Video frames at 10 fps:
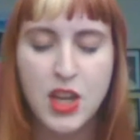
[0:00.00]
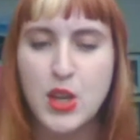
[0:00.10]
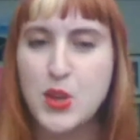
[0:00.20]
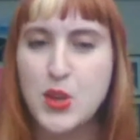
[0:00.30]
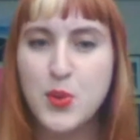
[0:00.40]

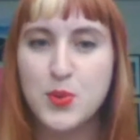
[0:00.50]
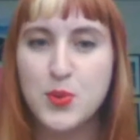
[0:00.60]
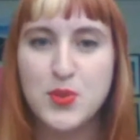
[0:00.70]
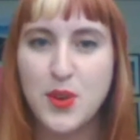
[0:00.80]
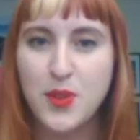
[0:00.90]
You
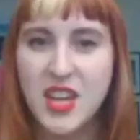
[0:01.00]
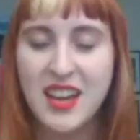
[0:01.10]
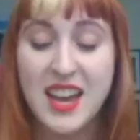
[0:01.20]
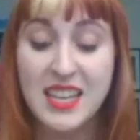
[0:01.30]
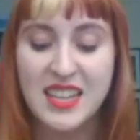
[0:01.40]
don't think
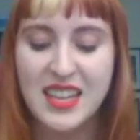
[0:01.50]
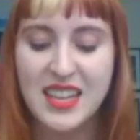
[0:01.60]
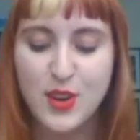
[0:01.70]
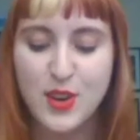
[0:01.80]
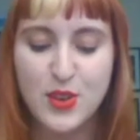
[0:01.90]
I can
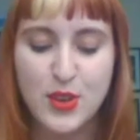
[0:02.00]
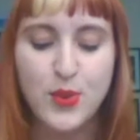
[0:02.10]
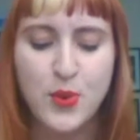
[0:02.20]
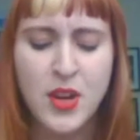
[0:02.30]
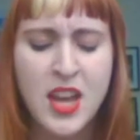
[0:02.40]
hear
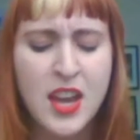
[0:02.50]
you.